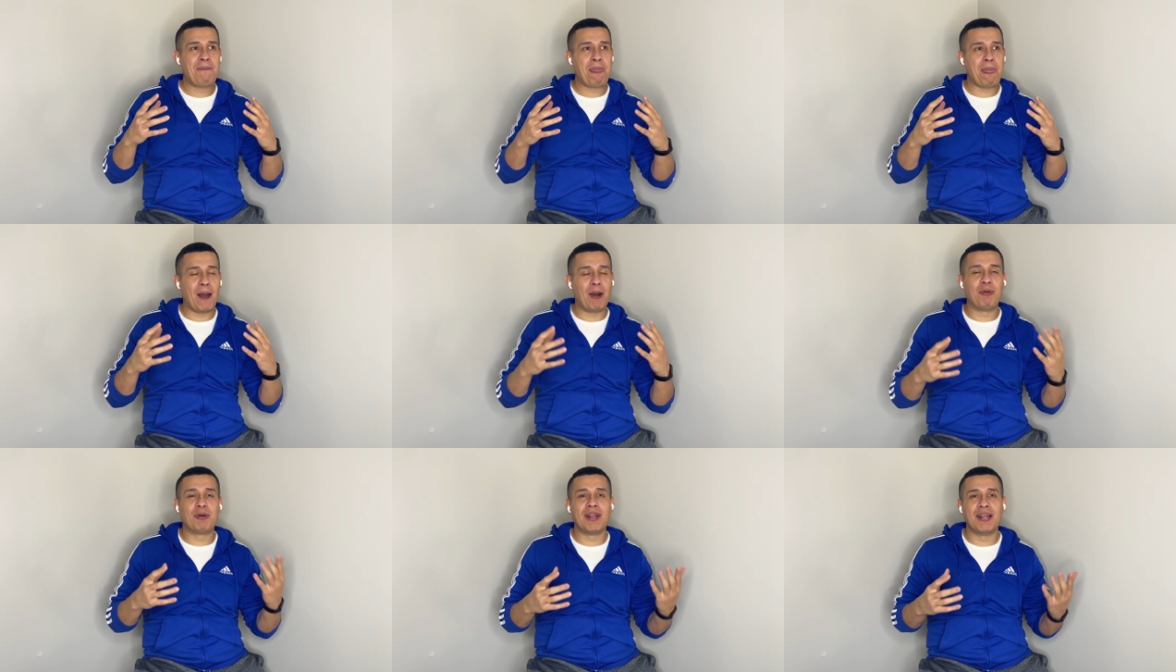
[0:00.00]

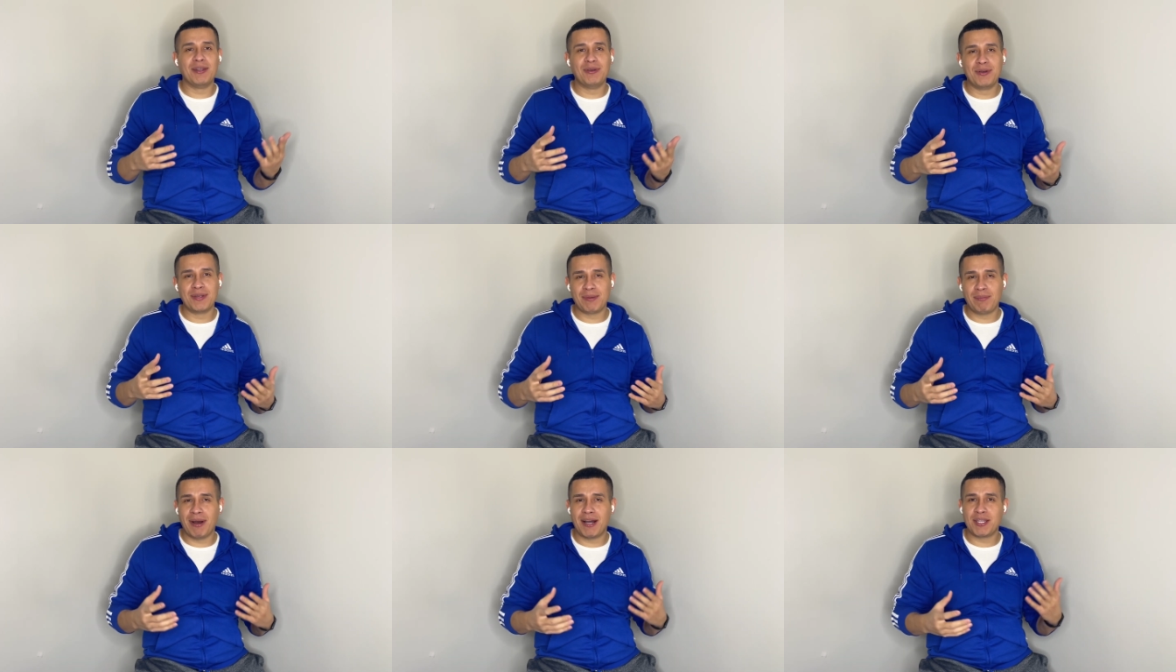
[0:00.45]
I wanna lose
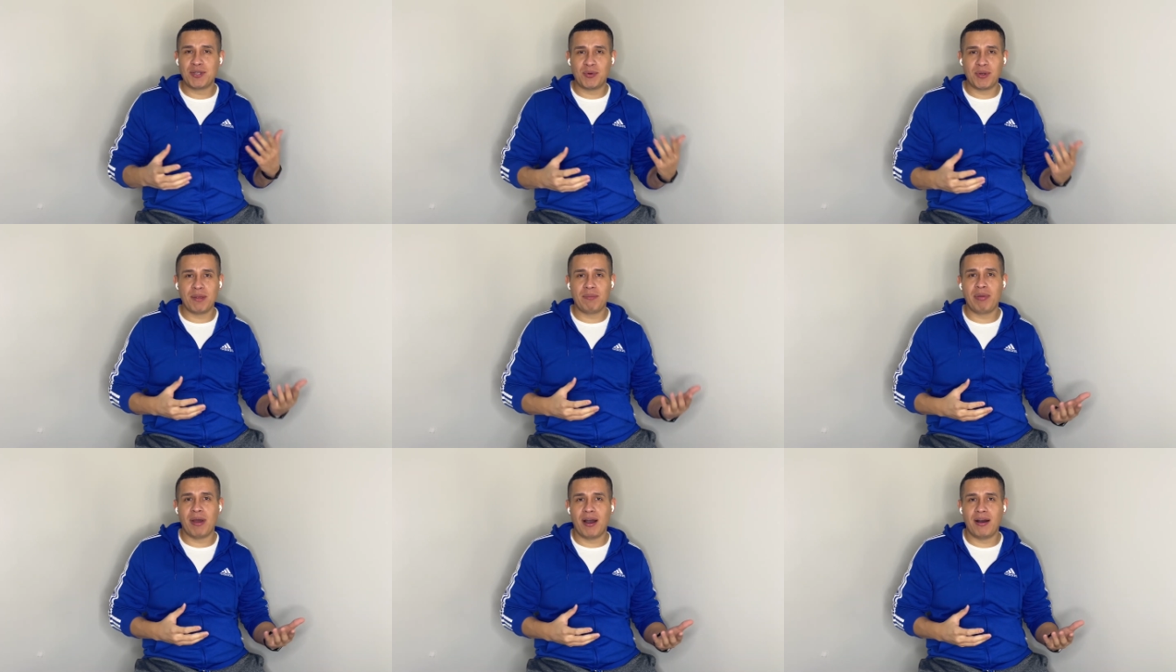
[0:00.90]
about
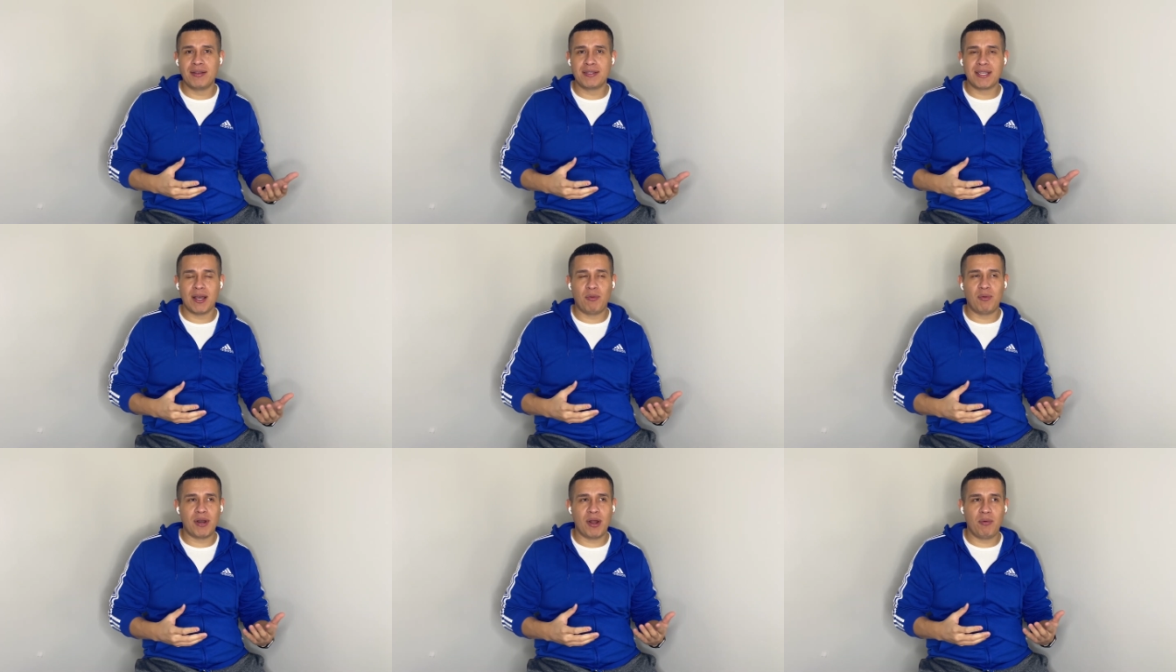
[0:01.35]
20 pounds. I
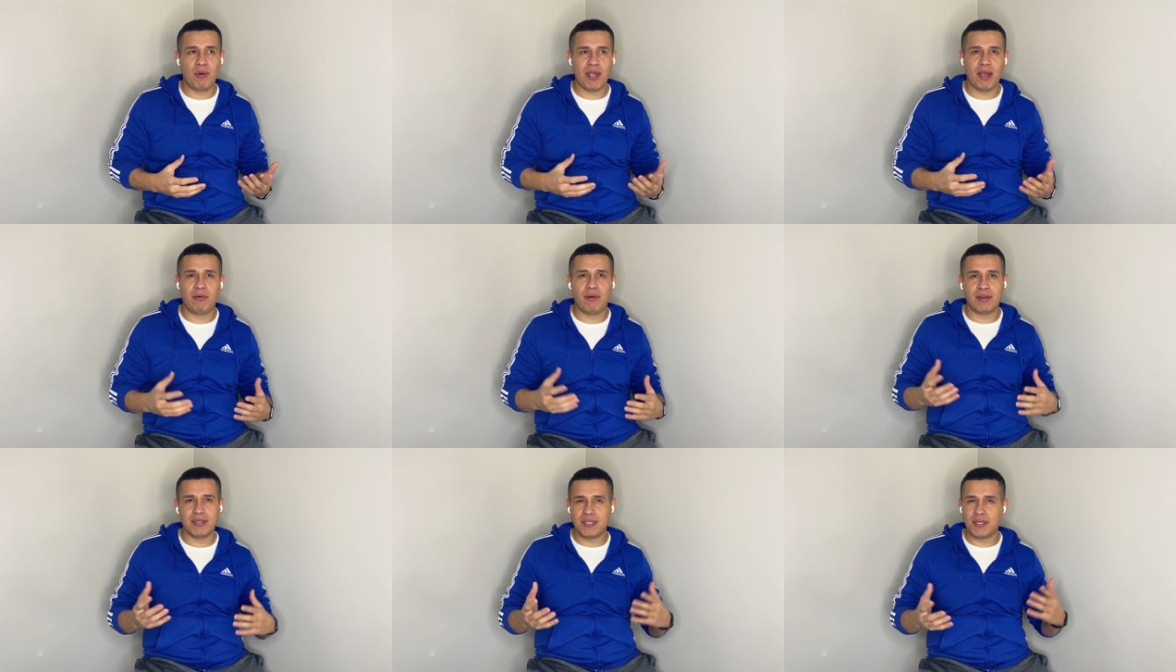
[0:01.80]
wanna weigh
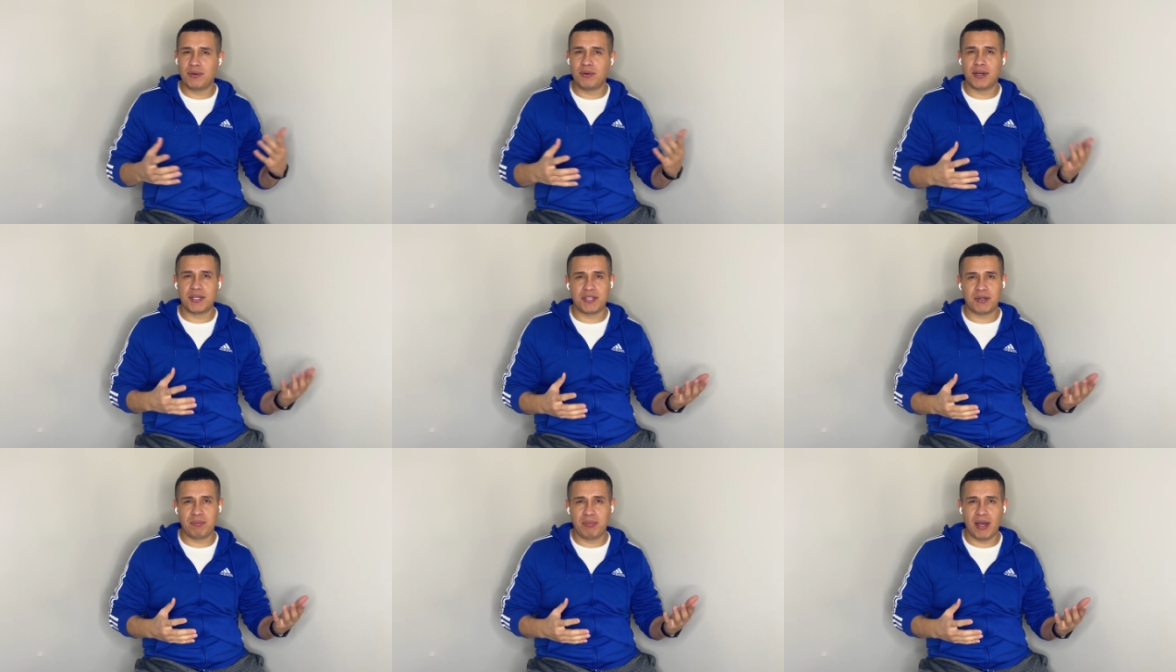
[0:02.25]
around
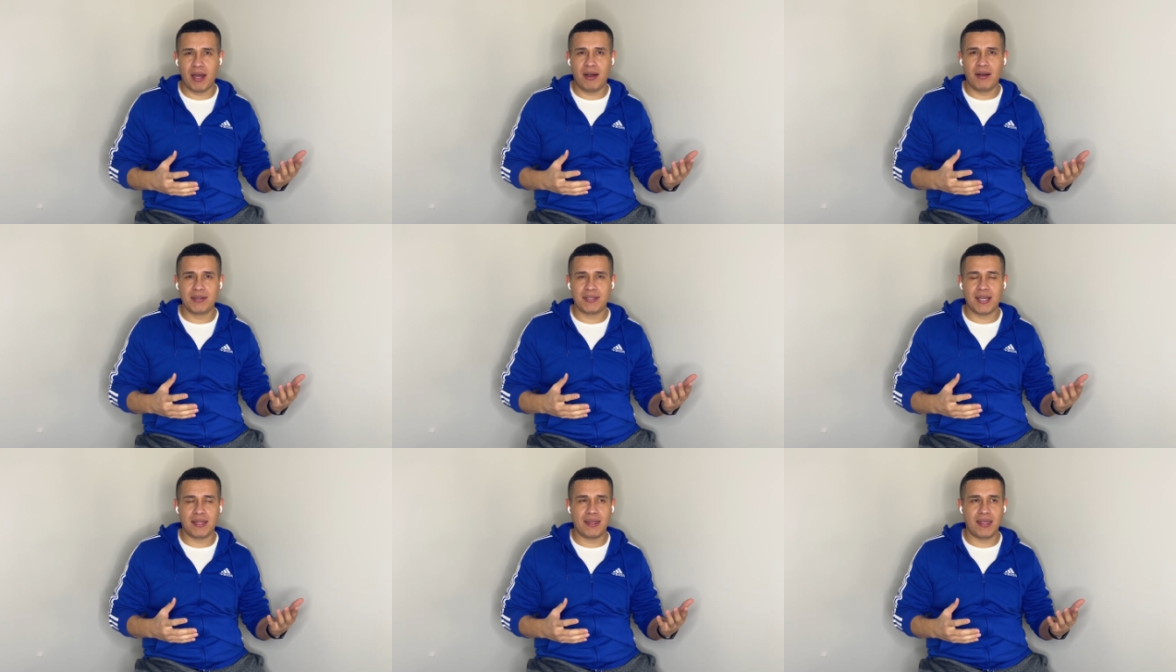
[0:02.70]
200
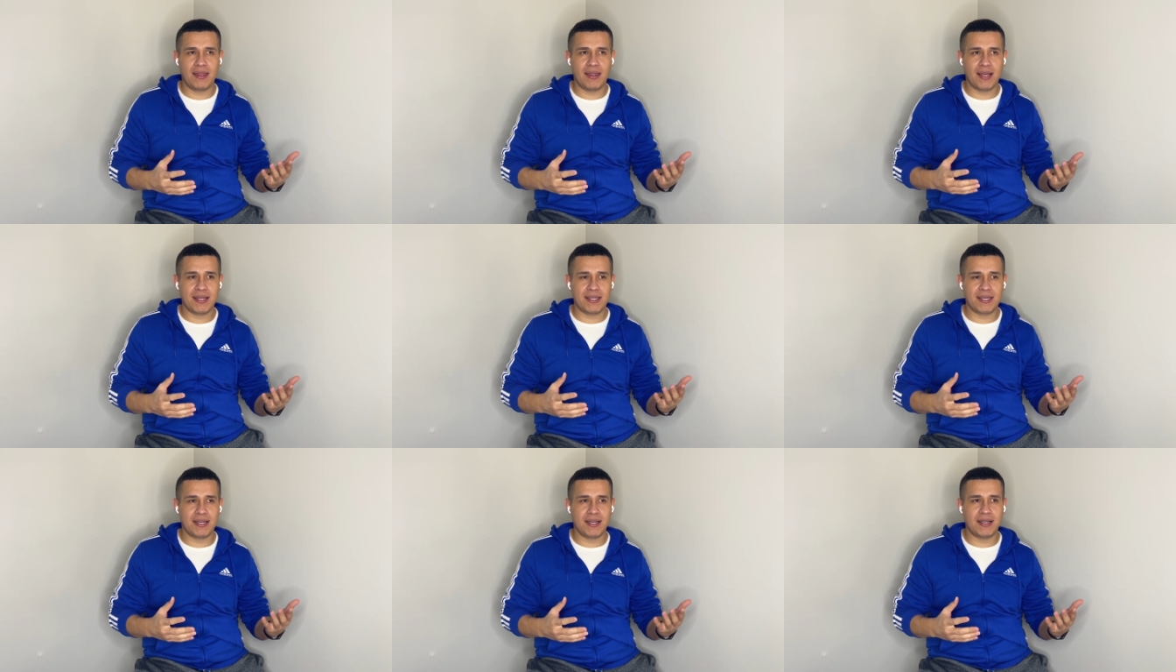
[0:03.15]
pounds. I think
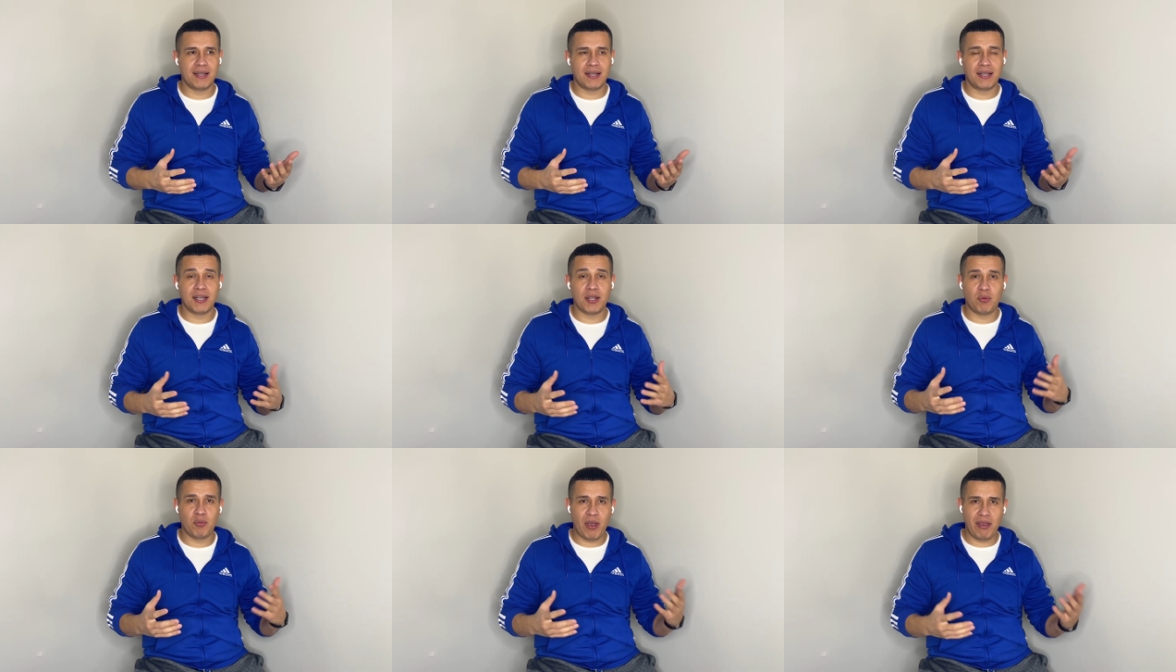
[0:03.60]
that's a
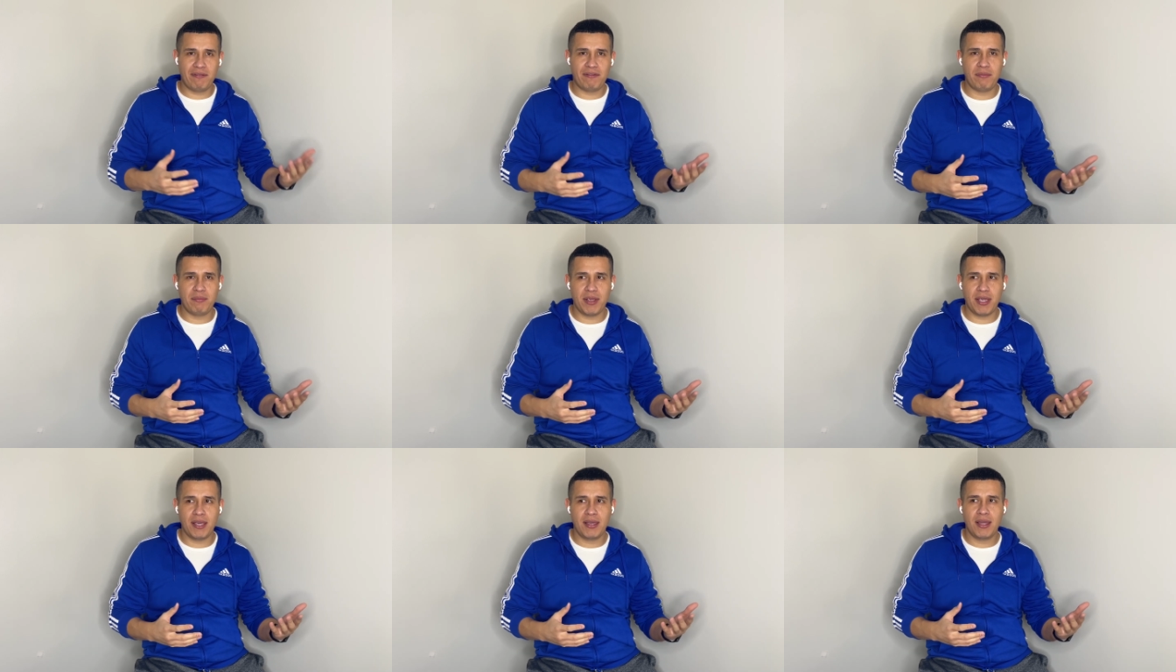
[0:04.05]
good weight for
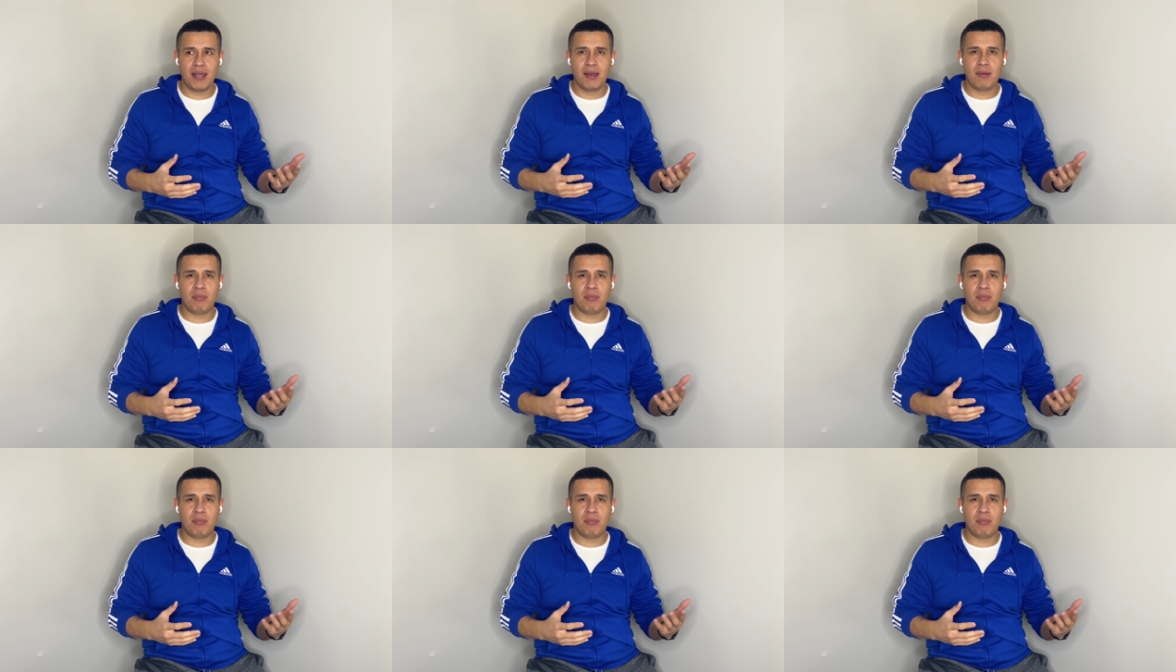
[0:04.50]
me.